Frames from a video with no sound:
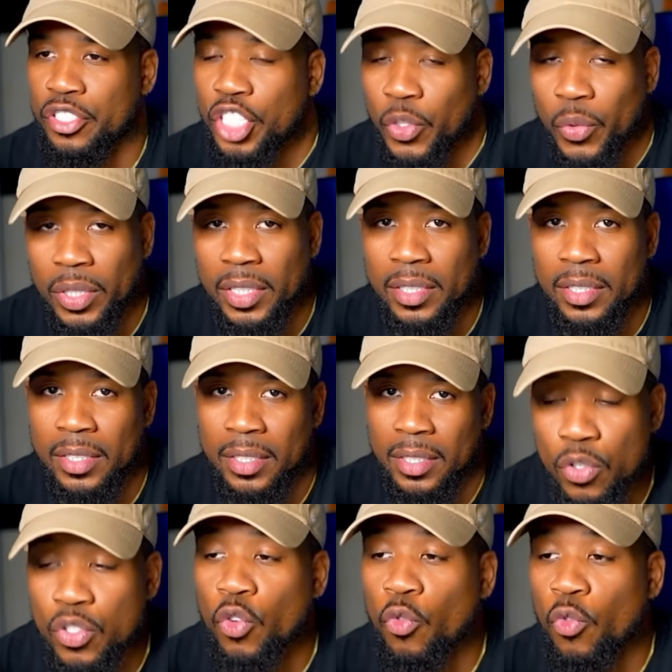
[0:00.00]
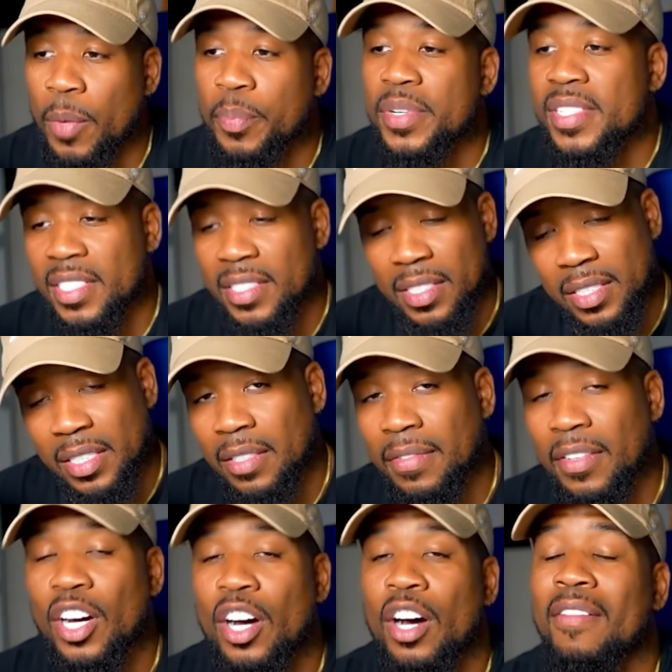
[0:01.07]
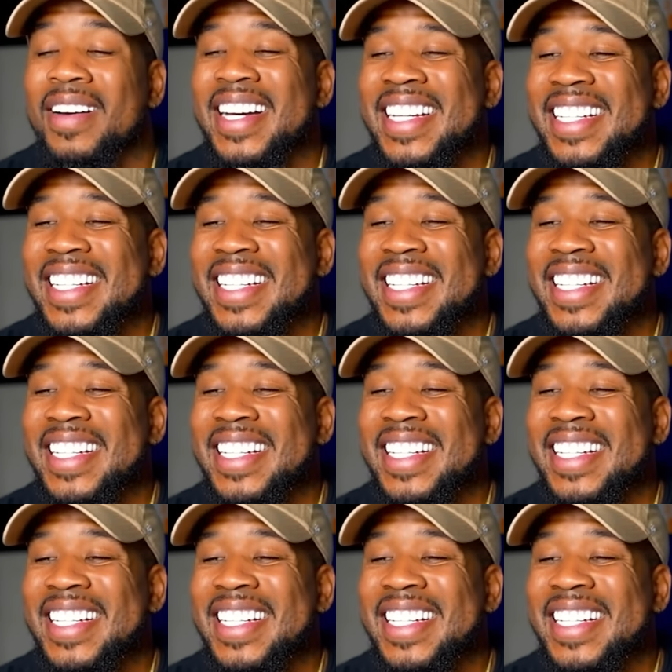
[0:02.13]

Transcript: generally. Those are representative of